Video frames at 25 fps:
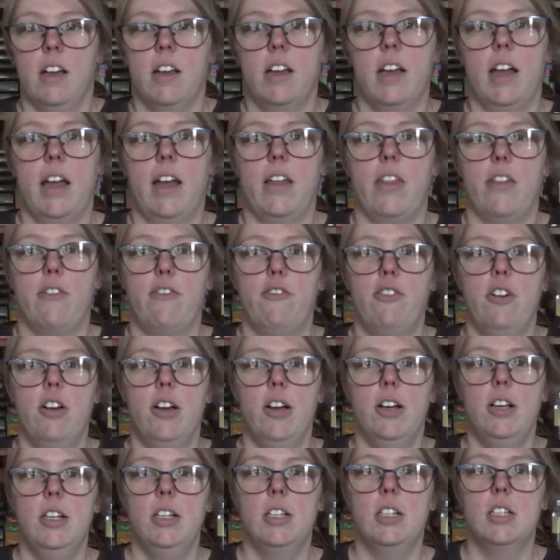Okay, the
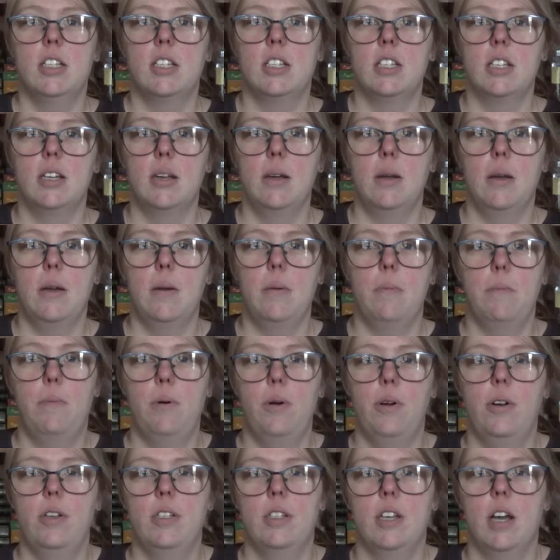first
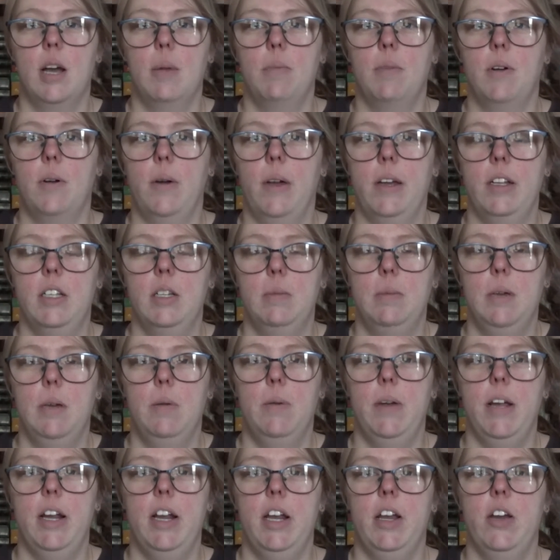books I'm going to be
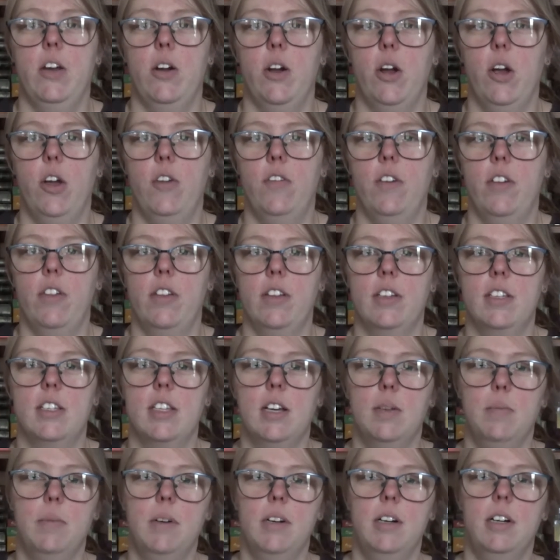reading over the
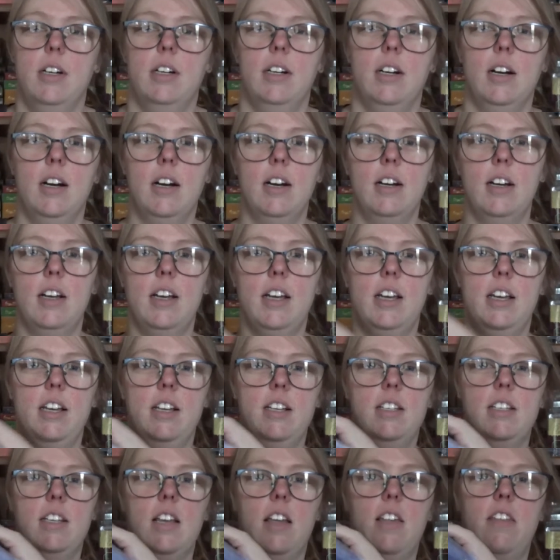summer
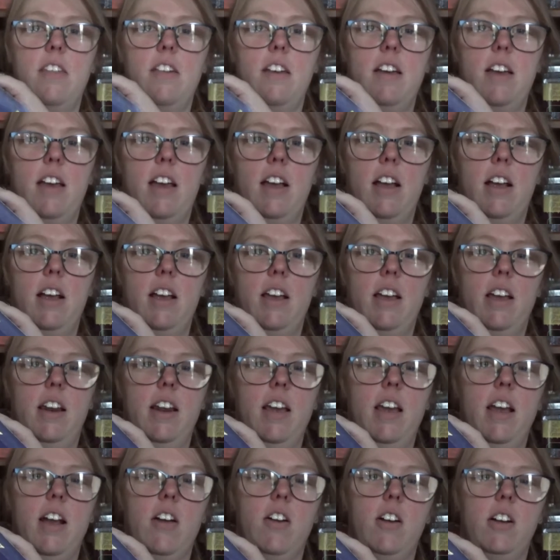is The
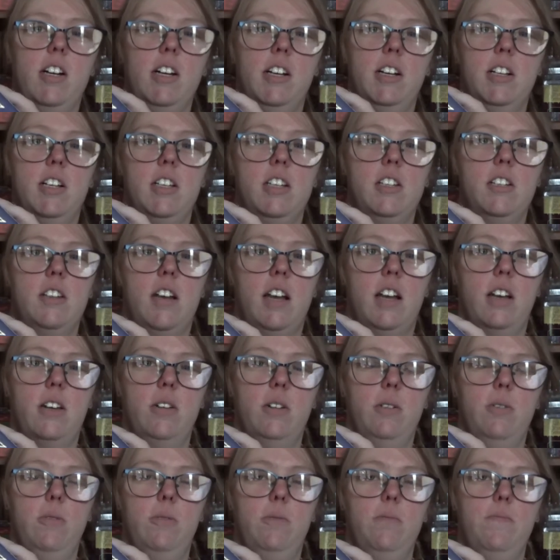Inheritance
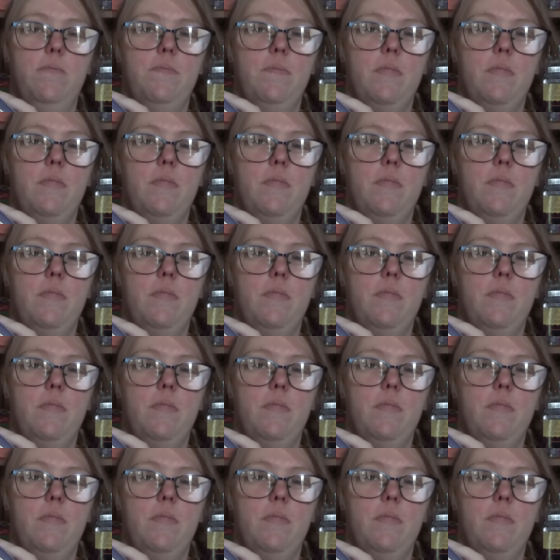Cycle.